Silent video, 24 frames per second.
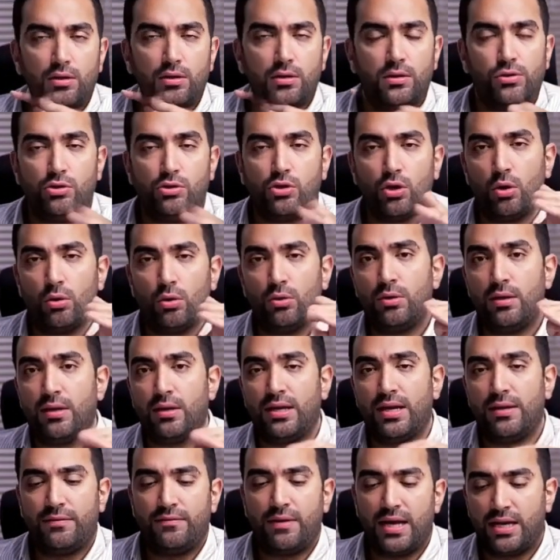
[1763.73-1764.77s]
So,
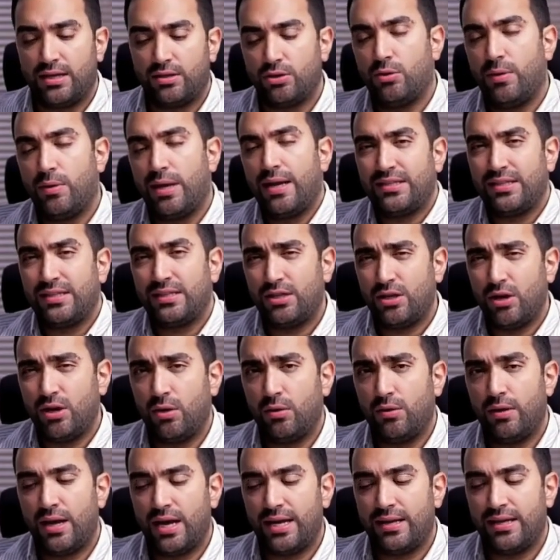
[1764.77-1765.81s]
if I do
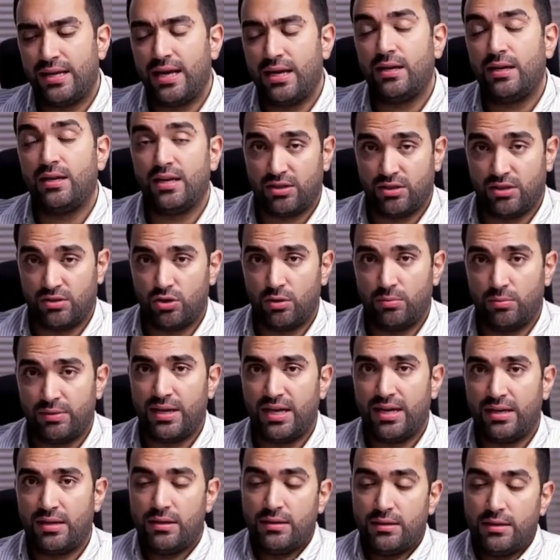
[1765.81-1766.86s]
SEO and get another
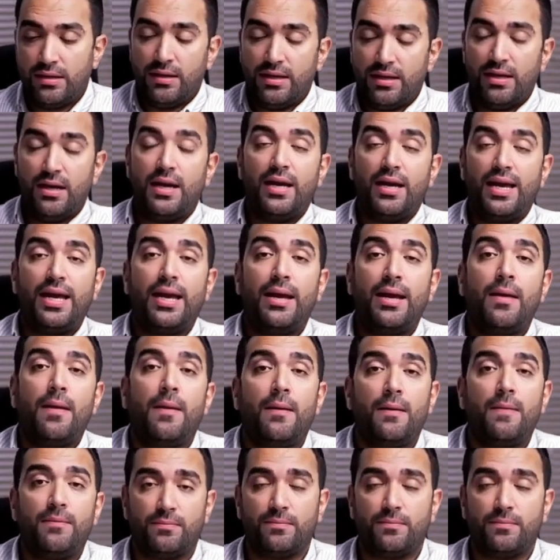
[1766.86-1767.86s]
domain and